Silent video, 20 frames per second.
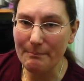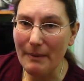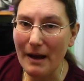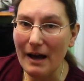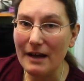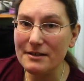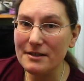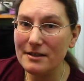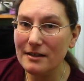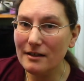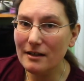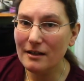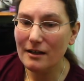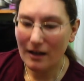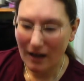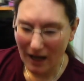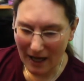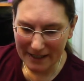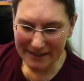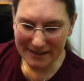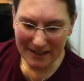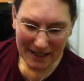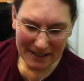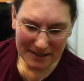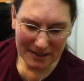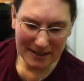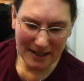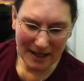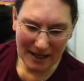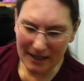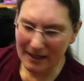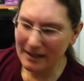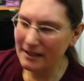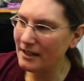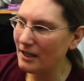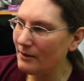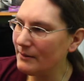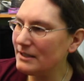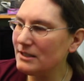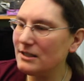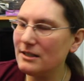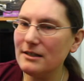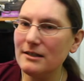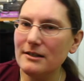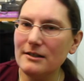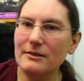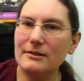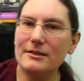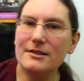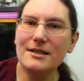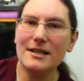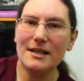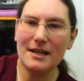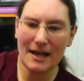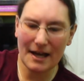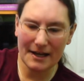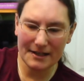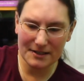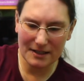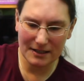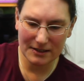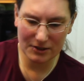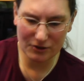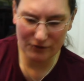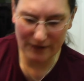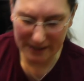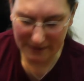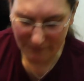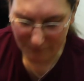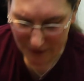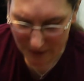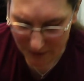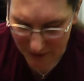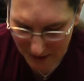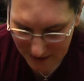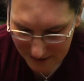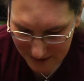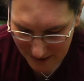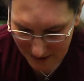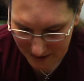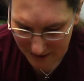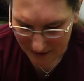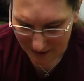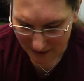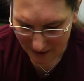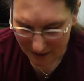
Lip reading: But I did go into CEX and trade a few things in.